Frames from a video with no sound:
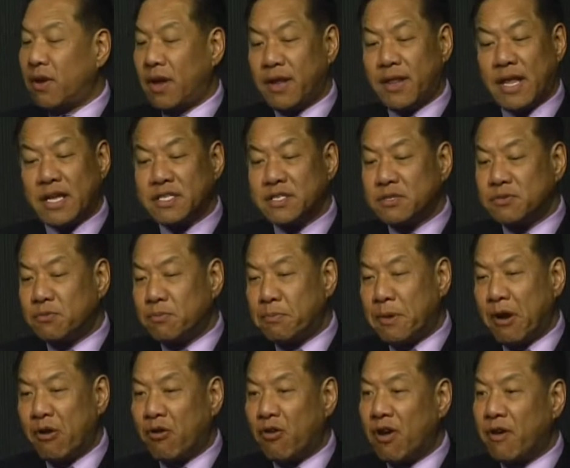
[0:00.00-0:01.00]
And that's
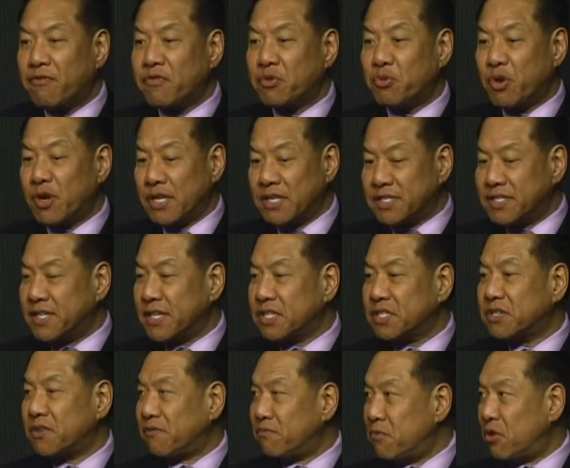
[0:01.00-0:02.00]
paragraph
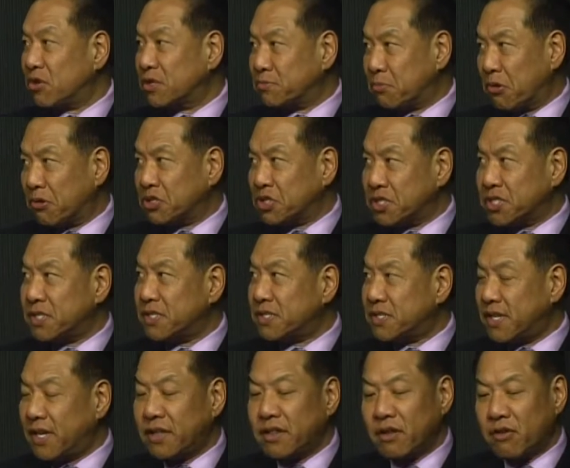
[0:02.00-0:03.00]
26 of most purchase and
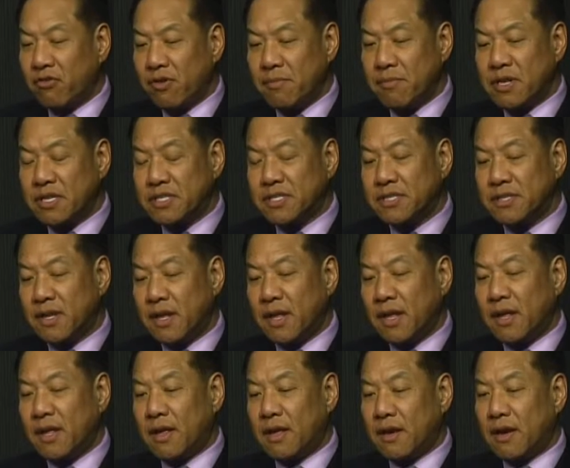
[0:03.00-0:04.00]
sale agreements.
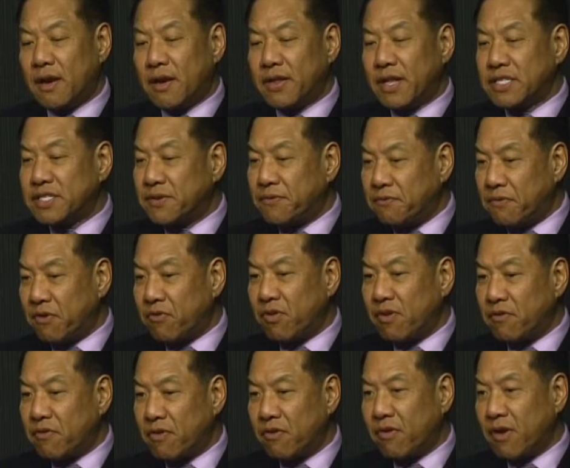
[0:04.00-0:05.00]
That's a very,
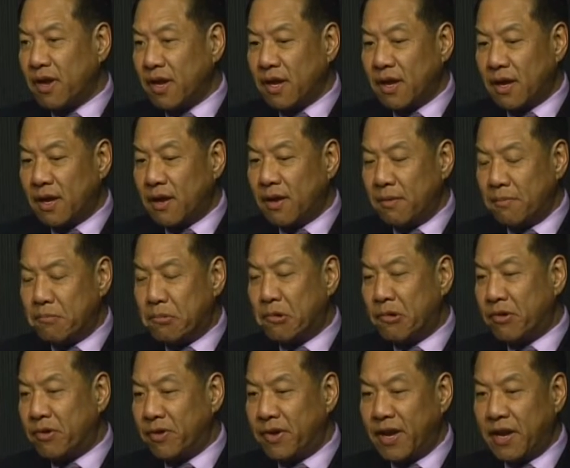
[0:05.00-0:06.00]
very
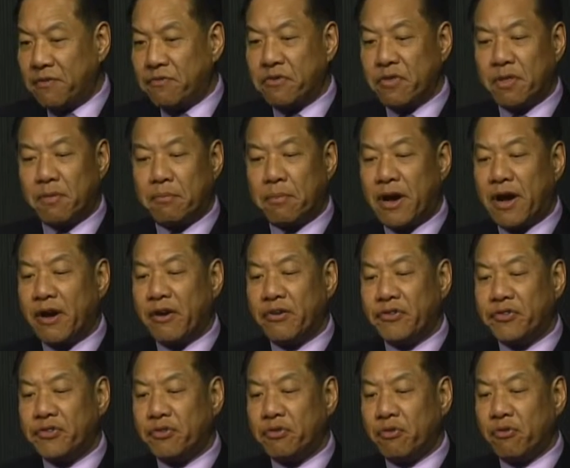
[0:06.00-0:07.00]
important date for the buyer
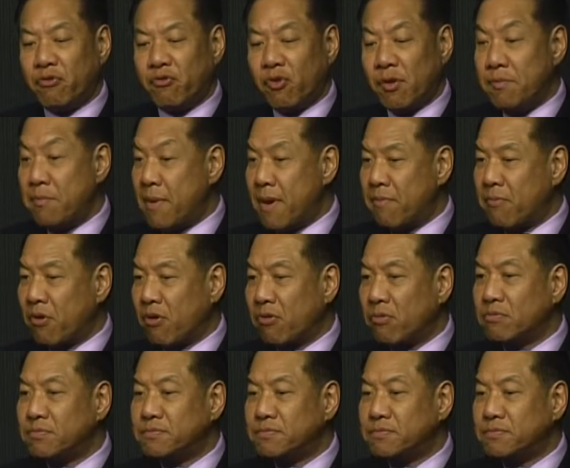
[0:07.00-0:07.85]
to remember.